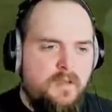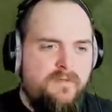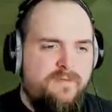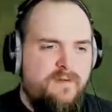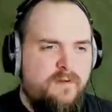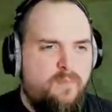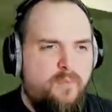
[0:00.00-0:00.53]

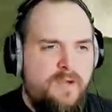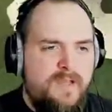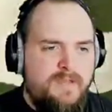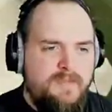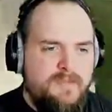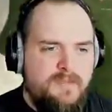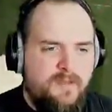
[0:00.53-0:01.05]
Very
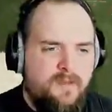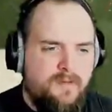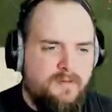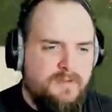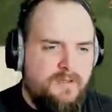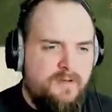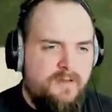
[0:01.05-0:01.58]
weird
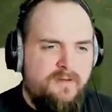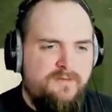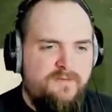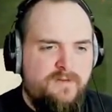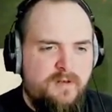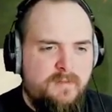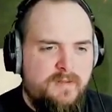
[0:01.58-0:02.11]
stance. I don't know how I
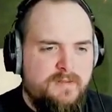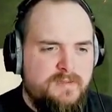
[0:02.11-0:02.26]
feel about the